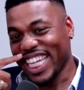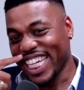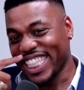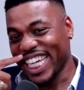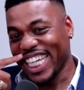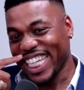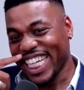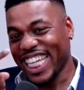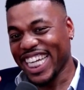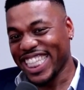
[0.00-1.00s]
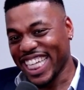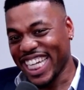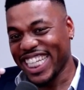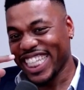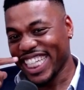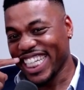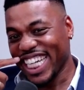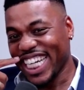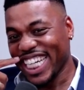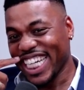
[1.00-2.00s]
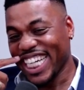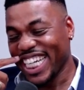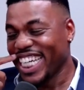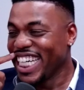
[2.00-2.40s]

I like that. I like that. Yeah, yeah.